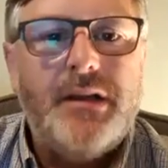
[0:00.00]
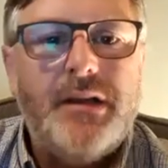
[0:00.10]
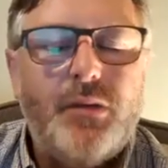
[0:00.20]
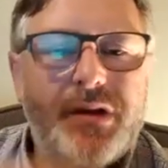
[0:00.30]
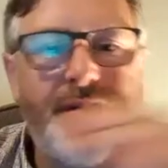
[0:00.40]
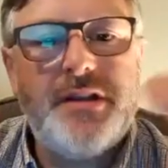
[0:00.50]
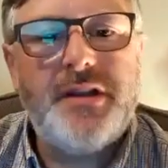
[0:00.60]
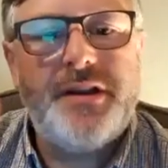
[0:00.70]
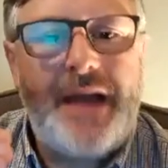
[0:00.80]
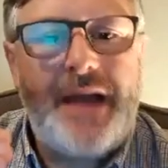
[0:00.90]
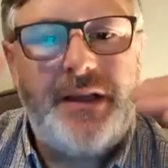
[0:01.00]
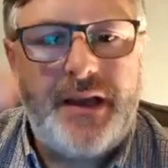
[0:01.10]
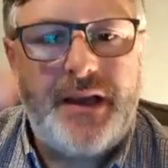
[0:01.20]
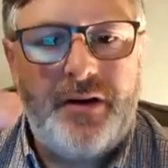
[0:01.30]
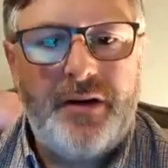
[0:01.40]
what's the dynamic
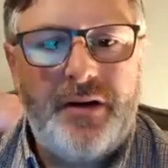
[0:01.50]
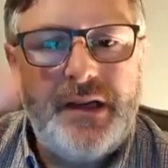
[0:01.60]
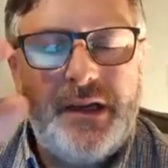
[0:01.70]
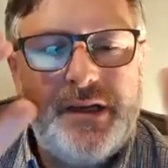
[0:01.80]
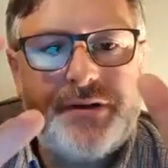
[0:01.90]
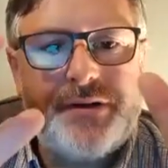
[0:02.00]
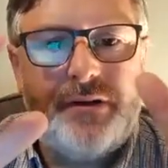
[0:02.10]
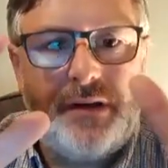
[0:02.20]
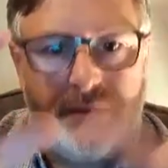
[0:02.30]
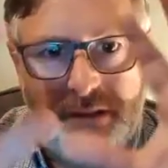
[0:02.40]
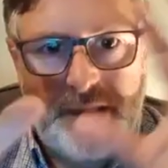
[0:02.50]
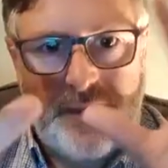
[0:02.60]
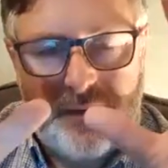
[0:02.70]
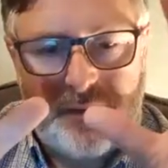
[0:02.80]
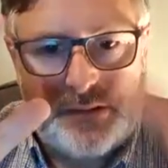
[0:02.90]
there? Is there like
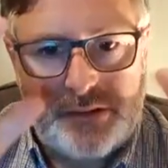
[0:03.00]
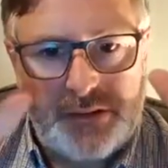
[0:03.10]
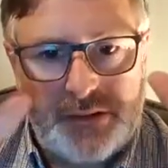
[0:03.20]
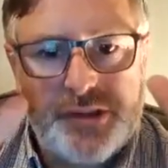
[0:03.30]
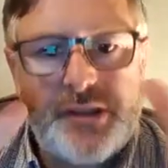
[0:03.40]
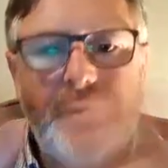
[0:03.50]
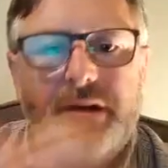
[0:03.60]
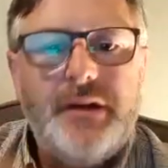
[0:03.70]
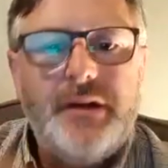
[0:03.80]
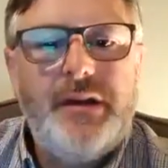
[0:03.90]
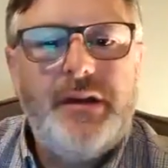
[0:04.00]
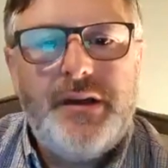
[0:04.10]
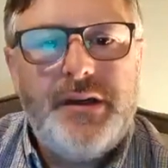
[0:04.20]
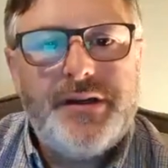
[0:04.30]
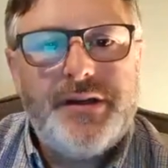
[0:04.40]
uh, just
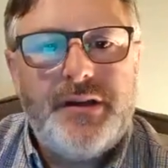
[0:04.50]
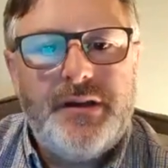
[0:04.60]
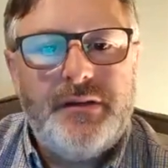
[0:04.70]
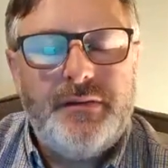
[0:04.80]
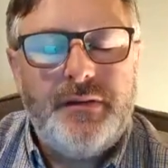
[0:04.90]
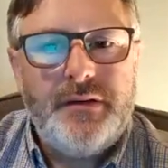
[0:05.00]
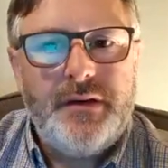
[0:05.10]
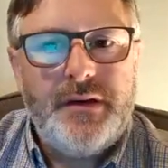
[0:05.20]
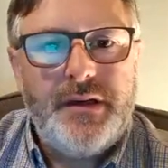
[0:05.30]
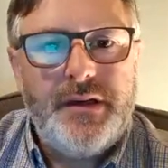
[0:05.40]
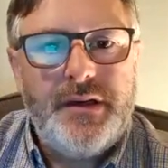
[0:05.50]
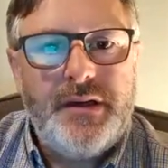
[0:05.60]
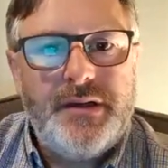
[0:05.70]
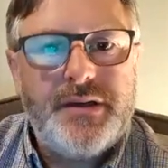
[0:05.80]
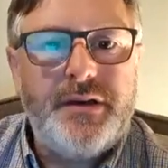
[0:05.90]
is
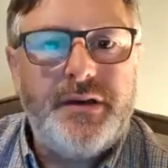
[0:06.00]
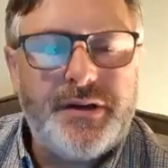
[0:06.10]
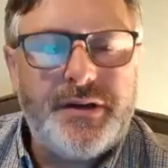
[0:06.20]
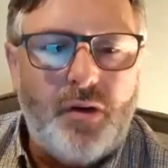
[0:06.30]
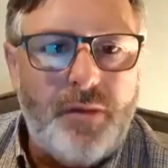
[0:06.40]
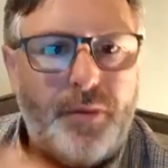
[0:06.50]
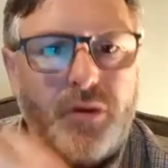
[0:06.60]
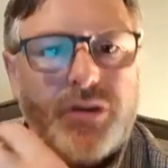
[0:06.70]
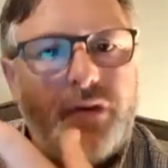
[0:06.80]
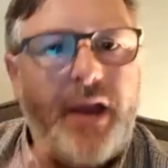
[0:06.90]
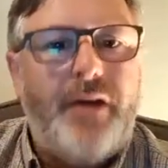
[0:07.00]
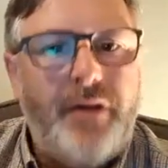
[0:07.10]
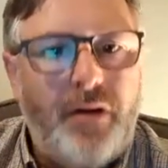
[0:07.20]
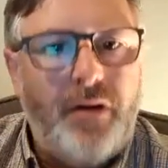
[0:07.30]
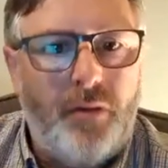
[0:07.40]
is is there more a push for care at
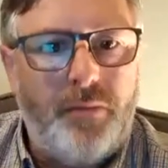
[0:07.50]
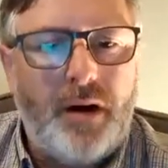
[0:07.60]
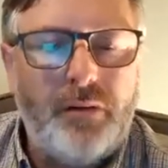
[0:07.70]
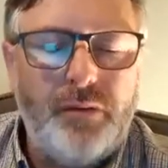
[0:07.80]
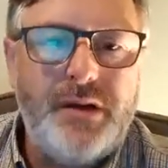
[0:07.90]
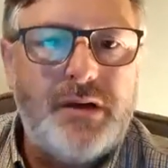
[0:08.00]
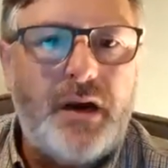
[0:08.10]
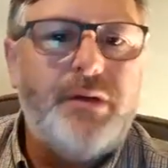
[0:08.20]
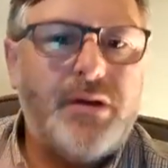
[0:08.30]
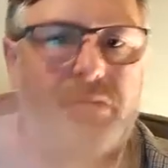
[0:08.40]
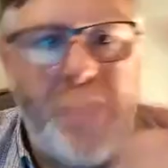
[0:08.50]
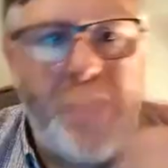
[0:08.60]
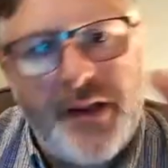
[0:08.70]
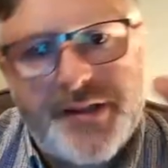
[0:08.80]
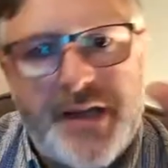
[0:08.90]
home? Are we are we
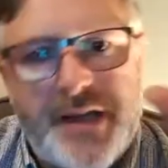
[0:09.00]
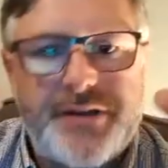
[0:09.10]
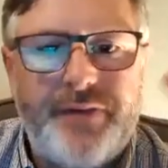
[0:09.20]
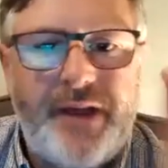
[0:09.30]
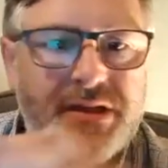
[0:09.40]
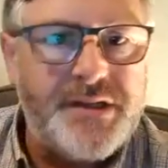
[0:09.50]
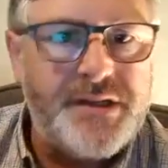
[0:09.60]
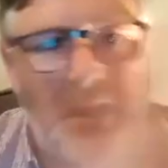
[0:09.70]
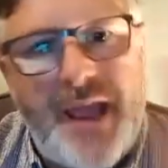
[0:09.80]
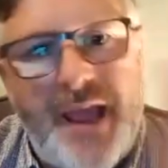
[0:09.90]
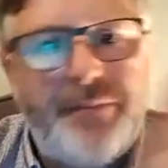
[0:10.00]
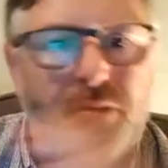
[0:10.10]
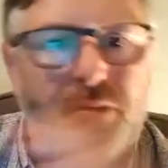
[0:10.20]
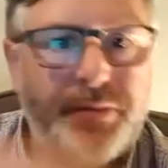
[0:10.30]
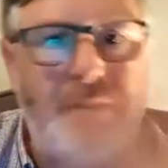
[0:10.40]
creating centres of excellence again and
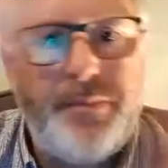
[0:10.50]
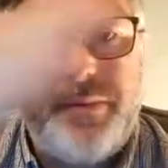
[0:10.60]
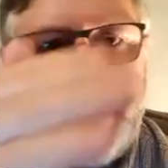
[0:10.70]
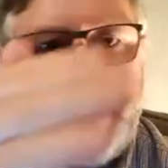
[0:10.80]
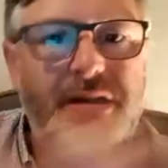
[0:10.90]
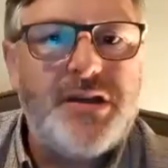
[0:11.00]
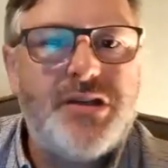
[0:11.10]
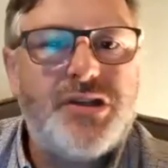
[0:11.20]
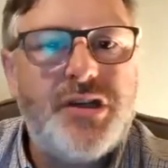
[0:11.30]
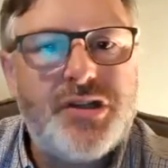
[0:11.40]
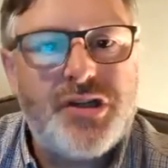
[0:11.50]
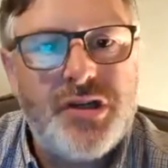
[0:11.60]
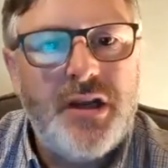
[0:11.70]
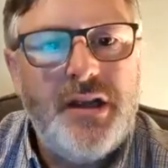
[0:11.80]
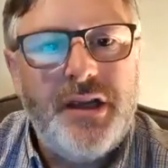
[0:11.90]
pushing people back into
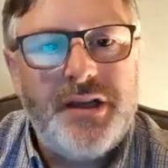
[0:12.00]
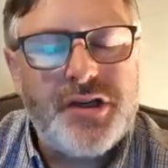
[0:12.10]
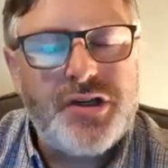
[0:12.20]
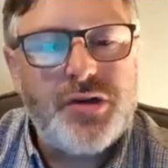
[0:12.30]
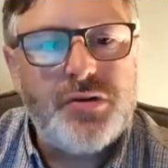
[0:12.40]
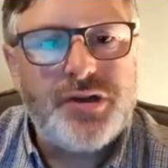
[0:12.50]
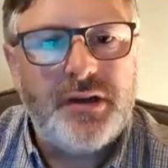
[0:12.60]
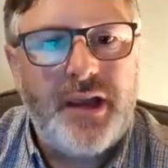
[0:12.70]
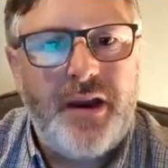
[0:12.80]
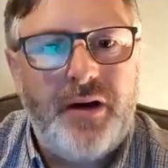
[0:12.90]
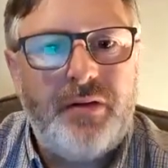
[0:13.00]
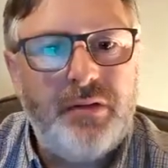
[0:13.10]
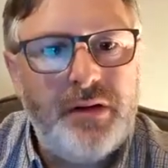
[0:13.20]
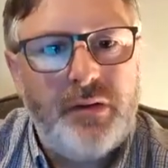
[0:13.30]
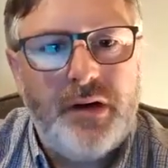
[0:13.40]
institutional care?
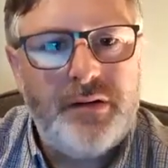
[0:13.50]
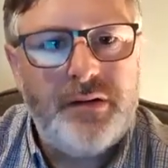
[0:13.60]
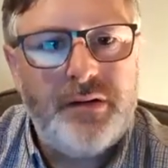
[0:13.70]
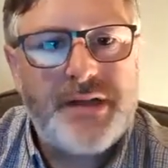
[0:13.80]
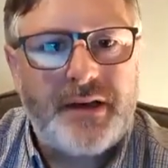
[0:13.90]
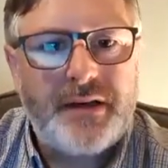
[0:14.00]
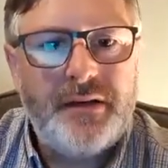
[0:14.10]
Where where is that?